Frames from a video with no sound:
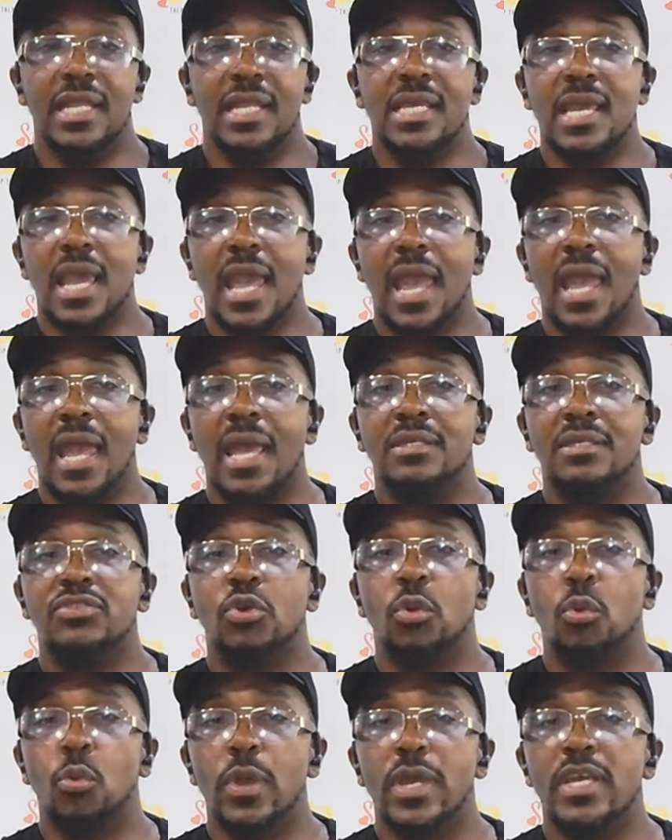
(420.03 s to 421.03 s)
he has
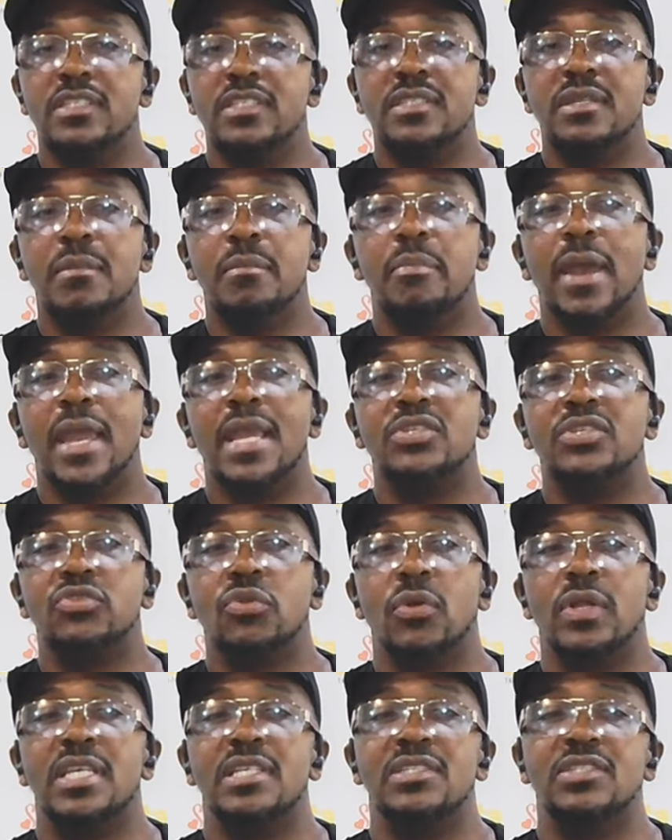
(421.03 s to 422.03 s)
the wisdom based
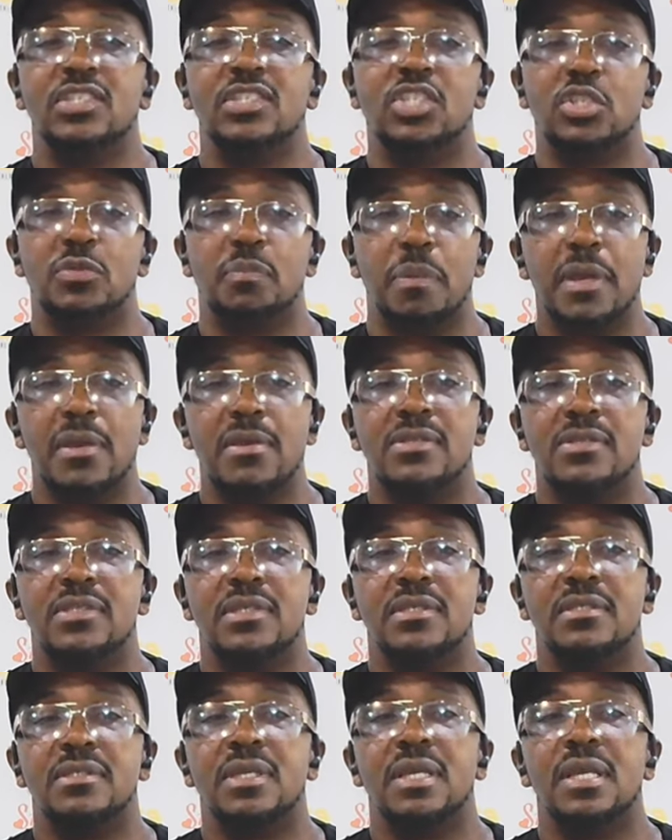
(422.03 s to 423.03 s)
on his
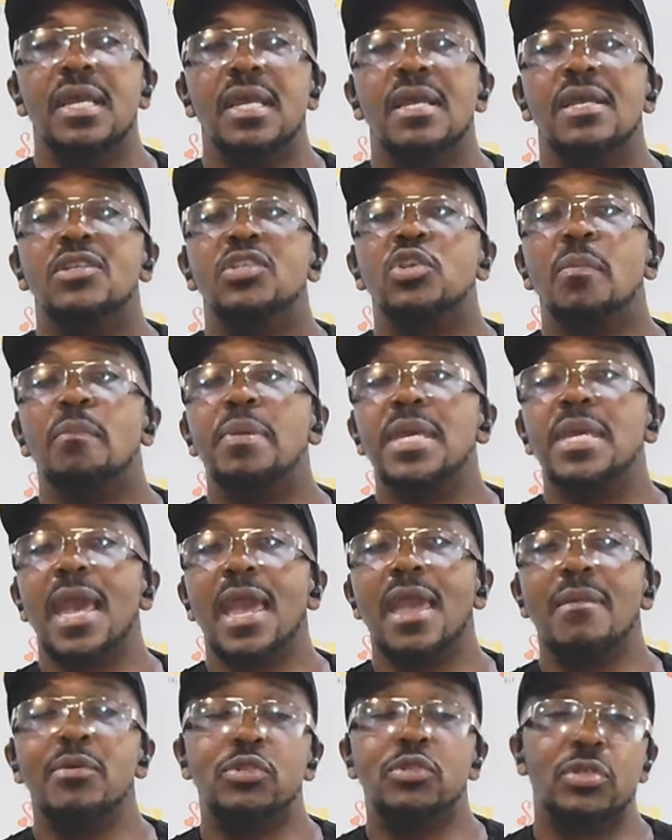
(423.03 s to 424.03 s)
experiences to be
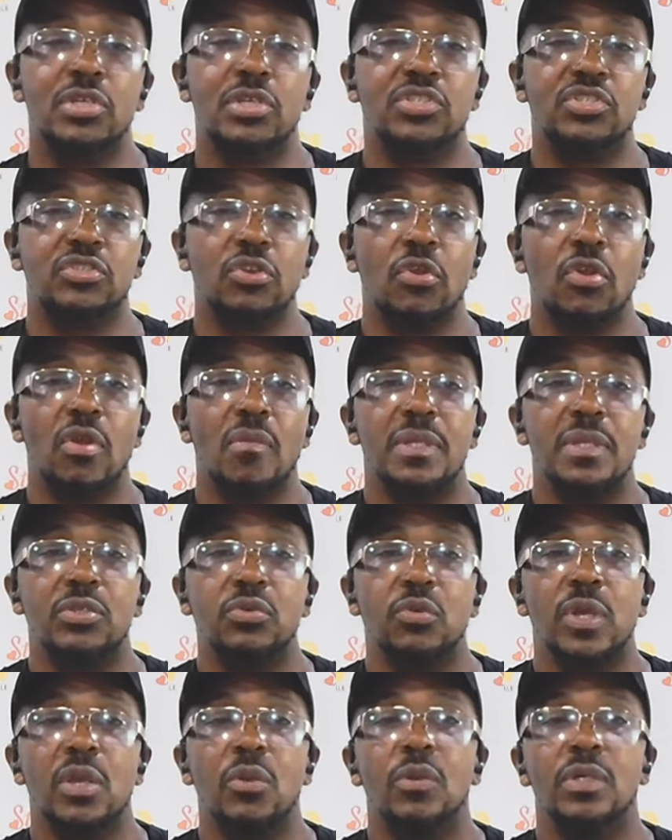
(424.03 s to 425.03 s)
able to discern
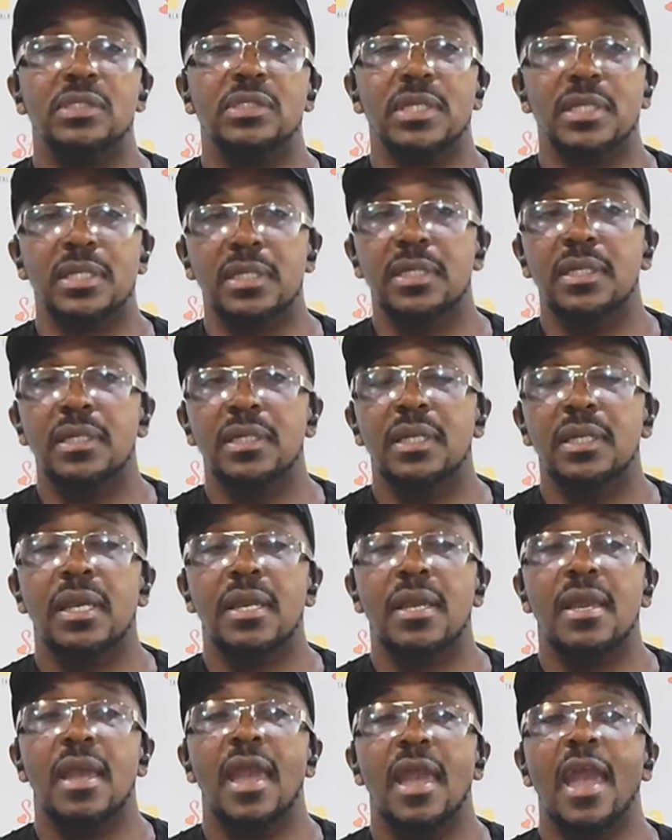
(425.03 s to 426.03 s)
between what's good
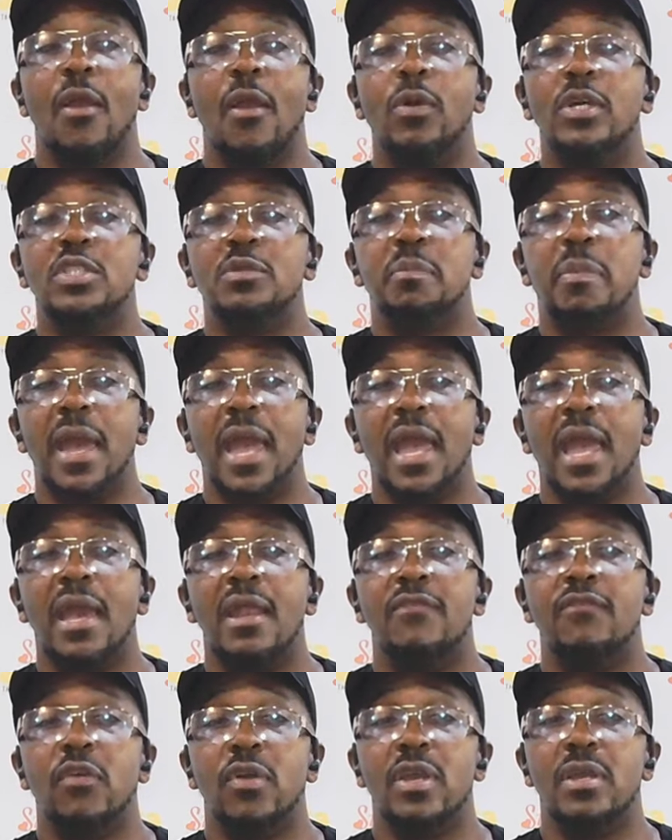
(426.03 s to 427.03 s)
and what's
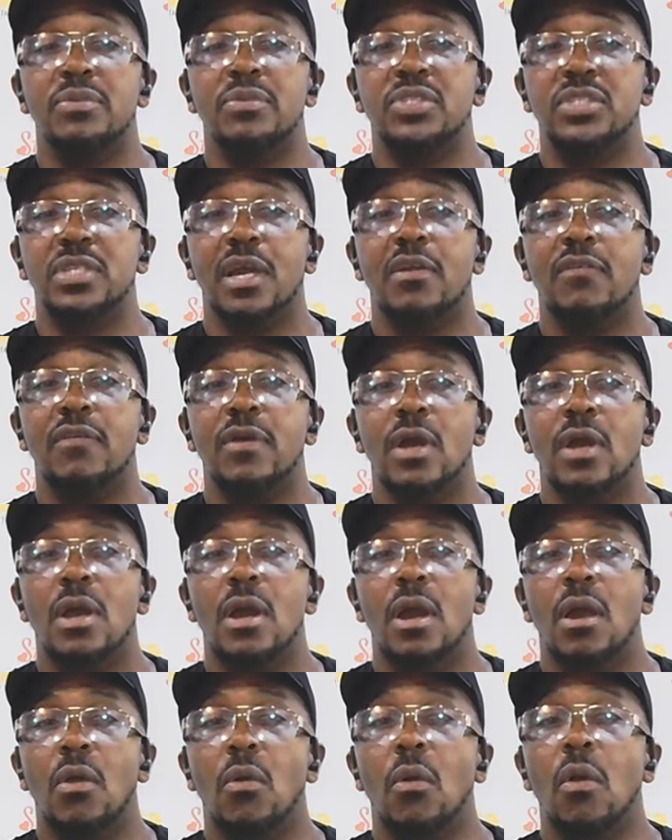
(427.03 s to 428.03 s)
bad for himself
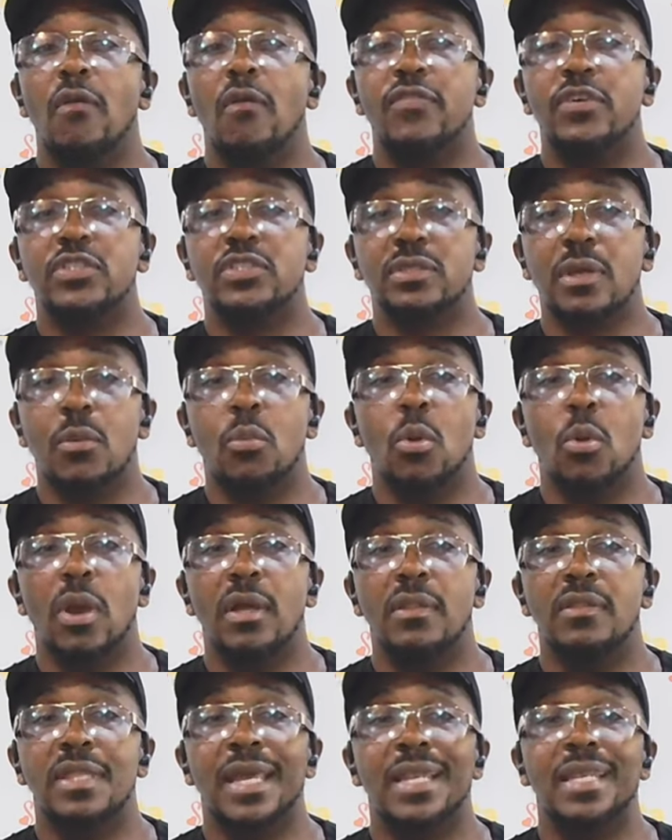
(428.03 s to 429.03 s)
or for
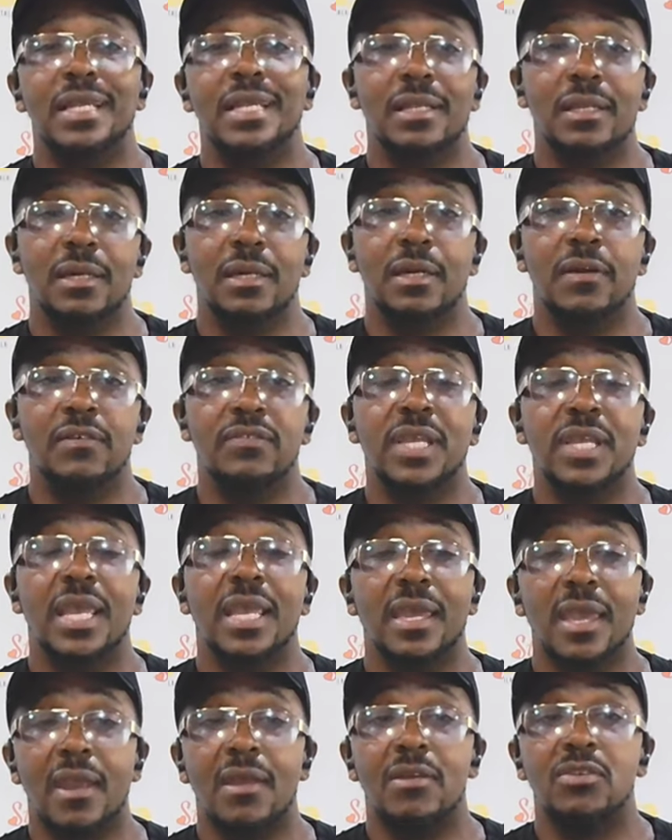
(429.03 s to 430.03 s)
someone that he loves
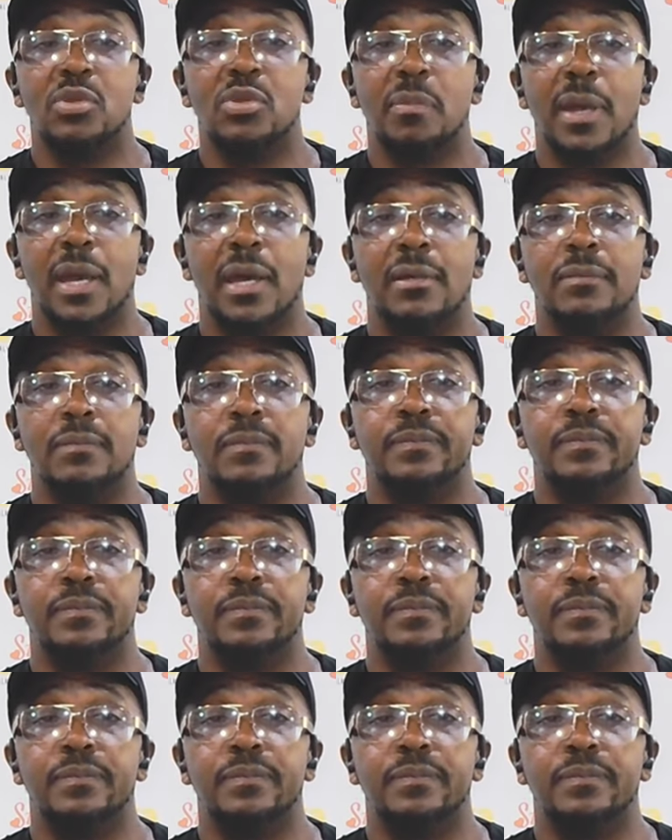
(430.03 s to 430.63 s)
and cares about.